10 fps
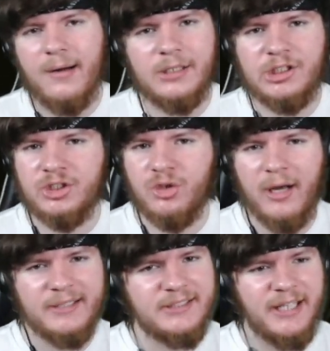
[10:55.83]
Just
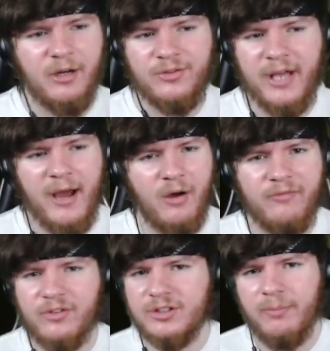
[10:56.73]
trying to settle down
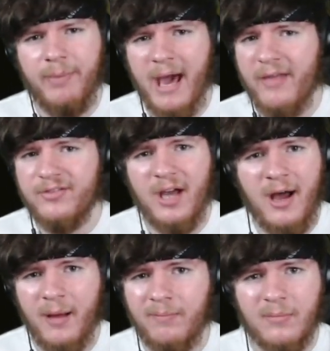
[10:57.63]
for some bath
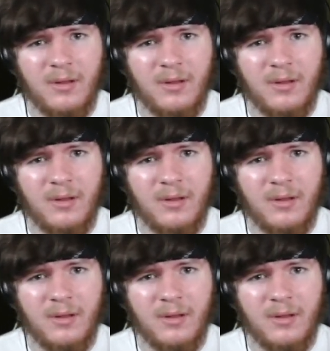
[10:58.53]
time.